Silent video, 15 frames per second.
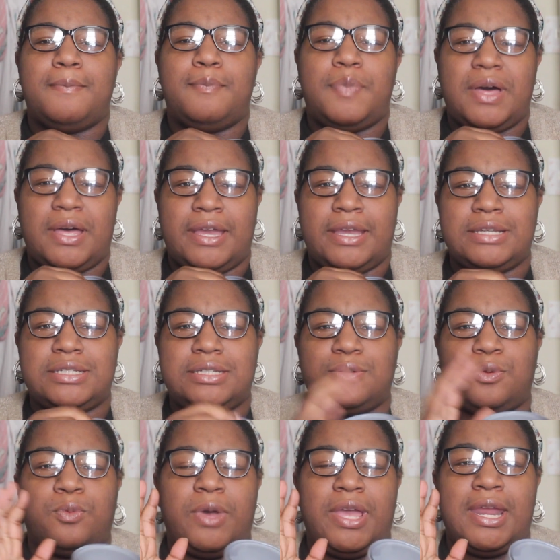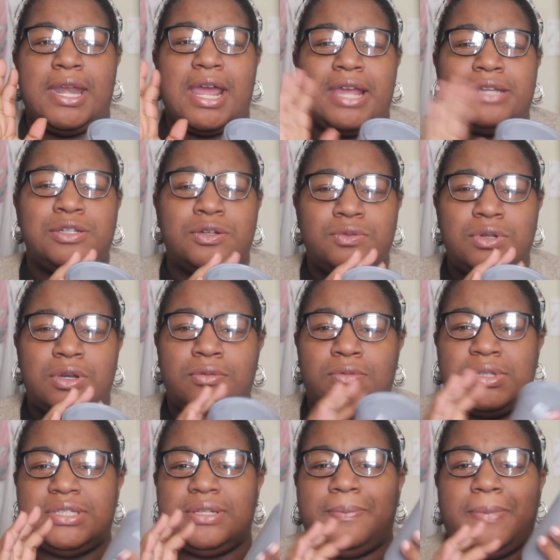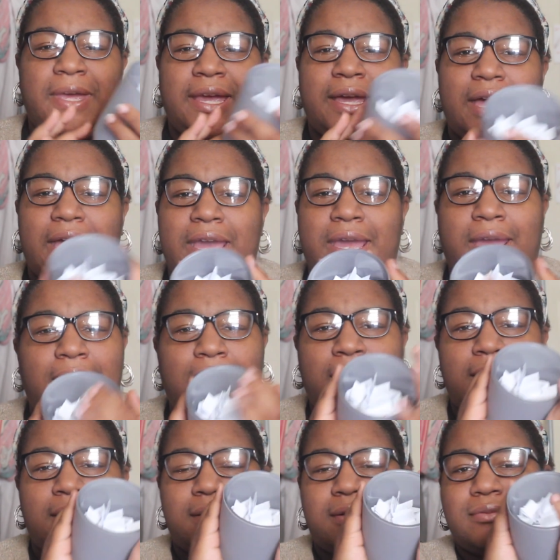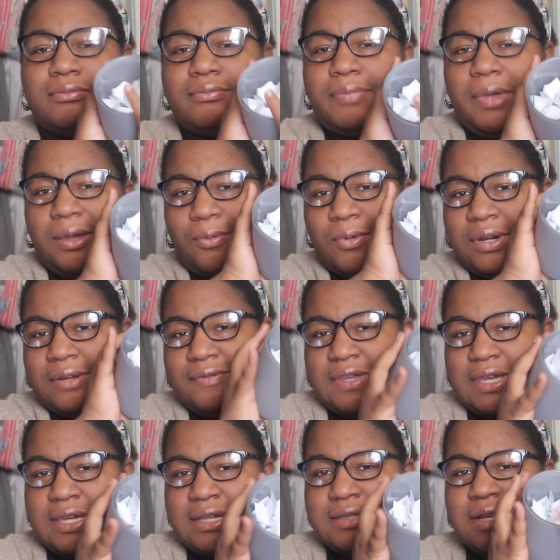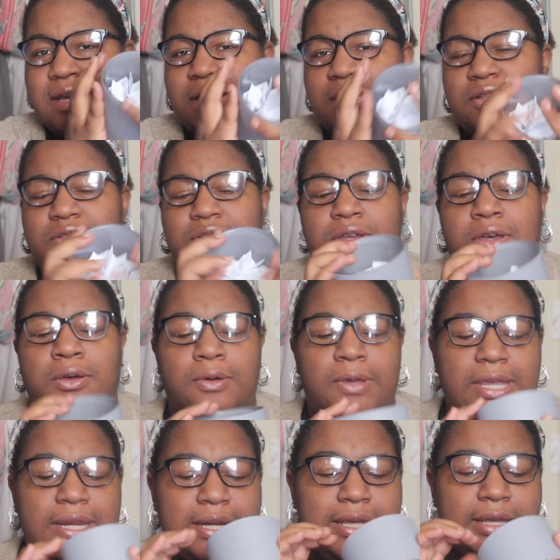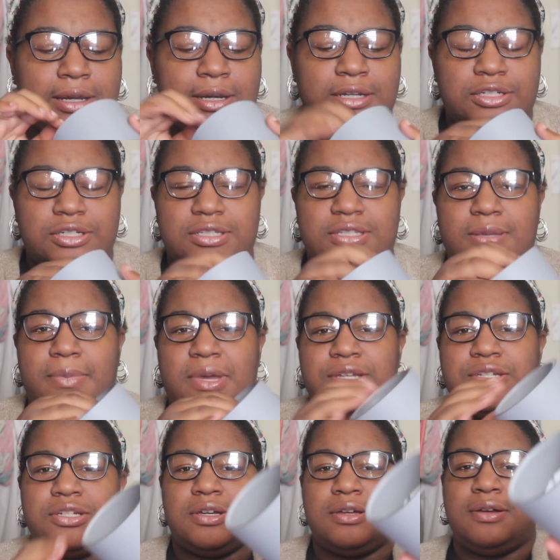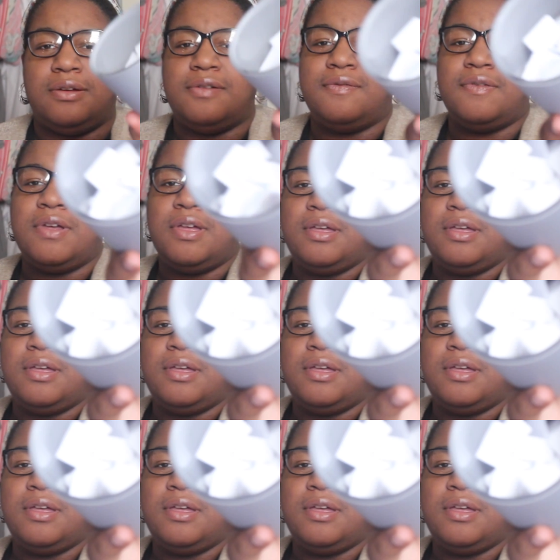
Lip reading: But when I don't know what to pick, I pick one of these. So in here is just a bunch of